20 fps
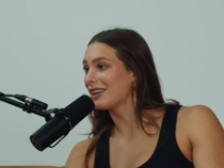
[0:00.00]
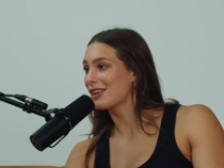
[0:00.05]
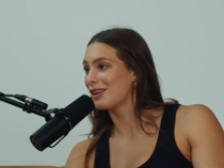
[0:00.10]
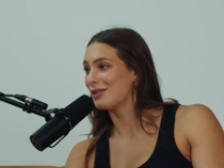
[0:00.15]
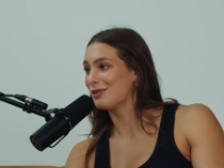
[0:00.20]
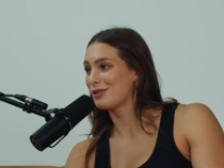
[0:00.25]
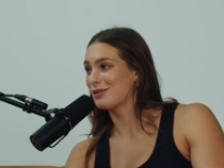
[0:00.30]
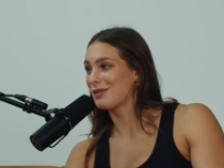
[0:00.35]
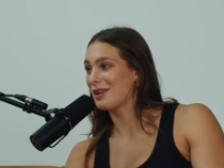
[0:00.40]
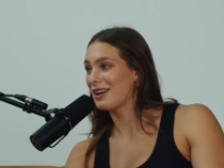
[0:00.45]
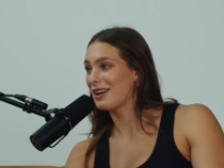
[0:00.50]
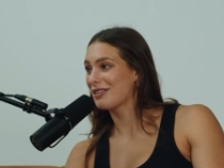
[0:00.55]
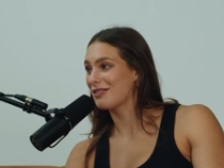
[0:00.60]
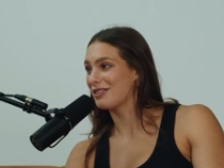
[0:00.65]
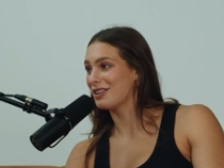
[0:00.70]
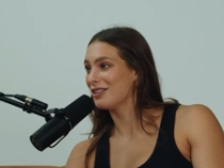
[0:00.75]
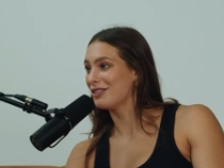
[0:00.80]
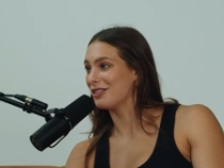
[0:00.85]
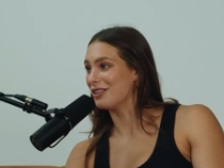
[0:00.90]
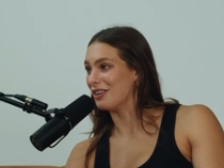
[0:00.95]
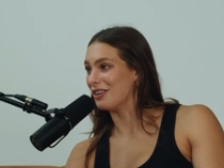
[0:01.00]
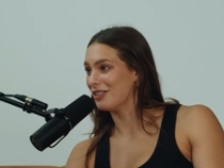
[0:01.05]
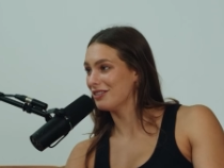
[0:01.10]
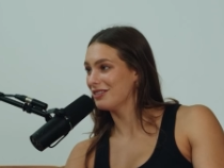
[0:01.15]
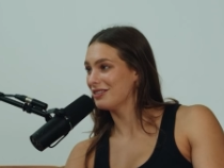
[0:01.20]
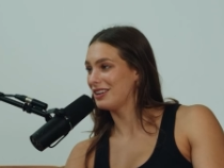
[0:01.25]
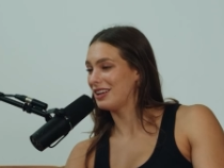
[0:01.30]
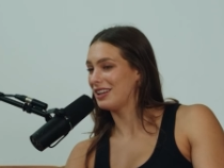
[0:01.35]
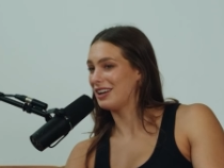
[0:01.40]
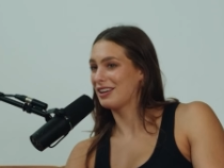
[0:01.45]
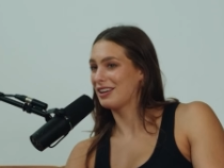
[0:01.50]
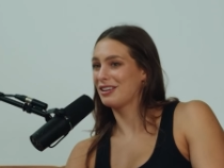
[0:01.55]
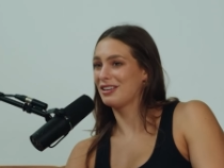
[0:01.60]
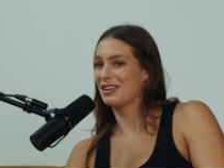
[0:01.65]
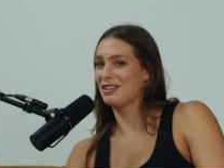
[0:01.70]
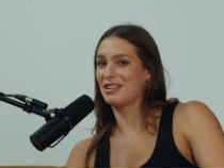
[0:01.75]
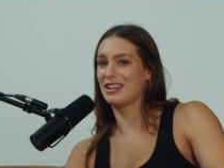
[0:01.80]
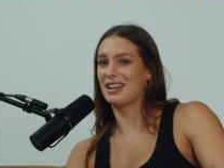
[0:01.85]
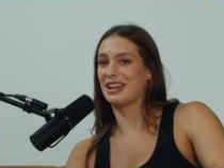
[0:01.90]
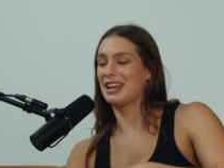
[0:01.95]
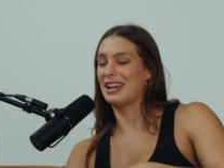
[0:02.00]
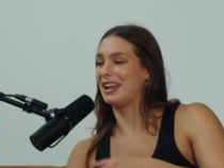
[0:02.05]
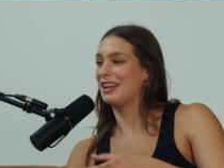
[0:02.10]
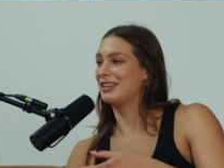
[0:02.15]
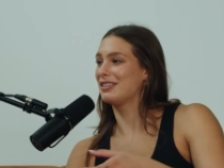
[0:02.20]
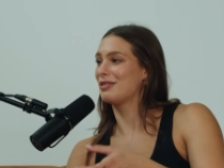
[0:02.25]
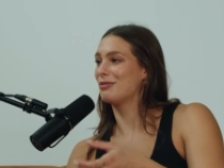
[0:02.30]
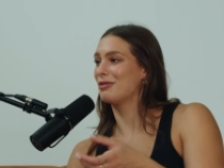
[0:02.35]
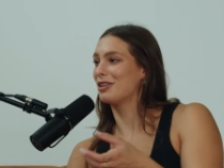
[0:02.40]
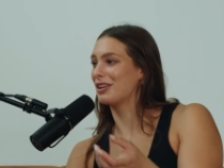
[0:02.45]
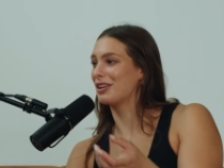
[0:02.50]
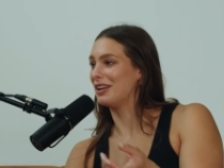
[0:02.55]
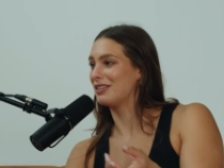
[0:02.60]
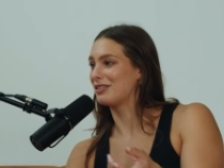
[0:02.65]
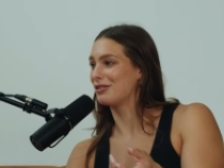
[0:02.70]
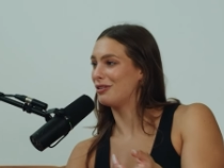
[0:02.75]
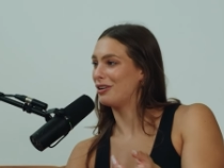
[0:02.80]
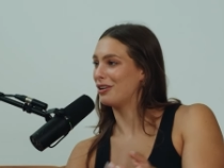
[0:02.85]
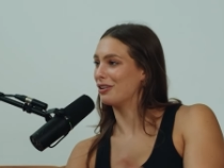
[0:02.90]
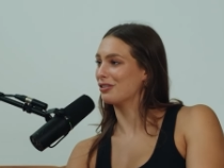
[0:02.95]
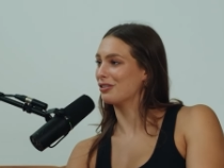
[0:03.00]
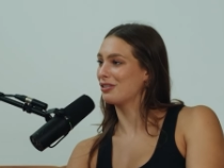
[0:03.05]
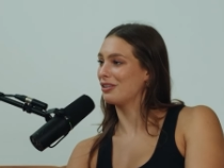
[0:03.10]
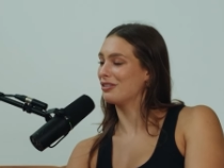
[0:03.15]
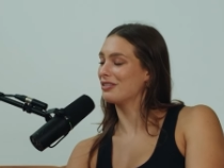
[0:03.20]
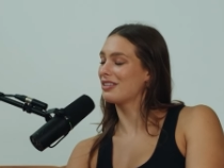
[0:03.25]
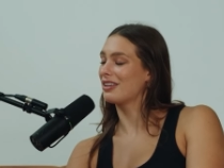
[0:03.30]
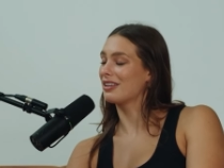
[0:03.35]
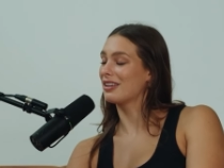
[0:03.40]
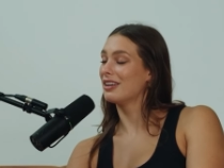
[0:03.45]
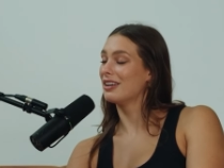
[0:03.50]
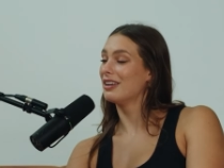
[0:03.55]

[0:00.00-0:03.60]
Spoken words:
comes back. We don't know. And I couldn't even like hand someone a glass of water. So I was like,